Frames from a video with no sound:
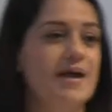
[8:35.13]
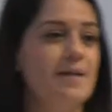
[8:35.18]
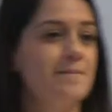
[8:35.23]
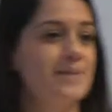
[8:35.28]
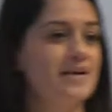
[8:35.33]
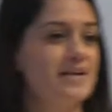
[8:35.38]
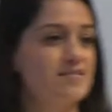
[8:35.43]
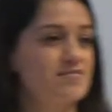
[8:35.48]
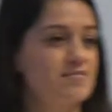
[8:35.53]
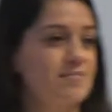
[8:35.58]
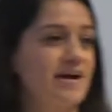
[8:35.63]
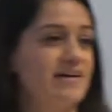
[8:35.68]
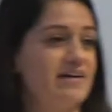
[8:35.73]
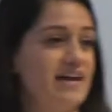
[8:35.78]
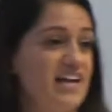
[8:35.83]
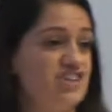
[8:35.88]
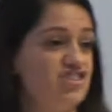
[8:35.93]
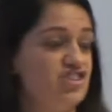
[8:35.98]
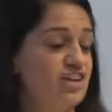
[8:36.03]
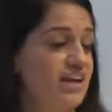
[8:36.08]
but it's about
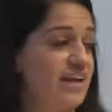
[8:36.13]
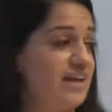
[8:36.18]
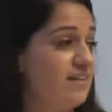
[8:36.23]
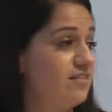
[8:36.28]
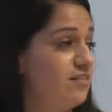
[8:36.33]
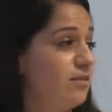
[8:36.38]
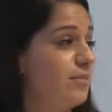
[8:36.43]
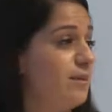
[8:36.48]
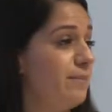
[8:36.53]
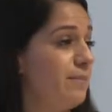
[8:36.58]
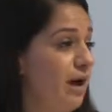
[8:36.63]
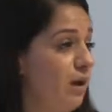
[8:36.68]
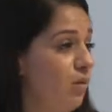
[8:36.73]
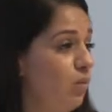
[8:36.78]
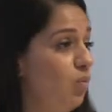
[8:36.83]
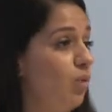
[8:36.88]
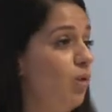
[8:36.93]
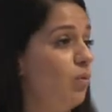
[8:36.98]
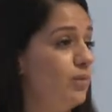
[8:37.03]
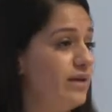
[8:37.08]
educating them about
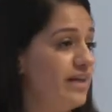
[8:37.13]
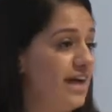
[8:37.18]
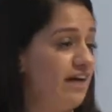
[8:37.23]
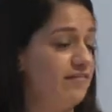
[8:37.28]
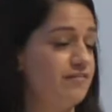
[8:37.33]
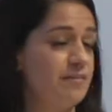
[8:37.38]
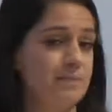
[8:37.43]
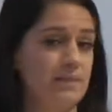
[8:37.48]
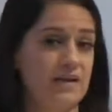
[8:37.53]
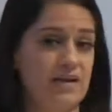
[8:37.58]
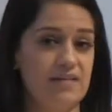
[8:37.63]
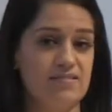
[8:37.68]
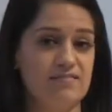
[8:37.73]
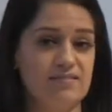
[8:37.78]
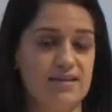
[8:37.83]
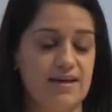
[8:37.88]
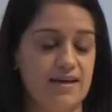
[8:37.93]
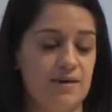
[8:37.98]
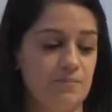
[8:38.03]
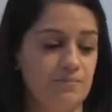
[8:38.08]
what we have in place
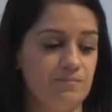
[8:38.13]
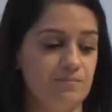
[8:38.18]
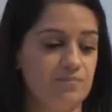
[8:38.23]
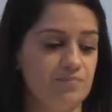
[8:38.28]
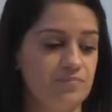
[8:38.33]
now.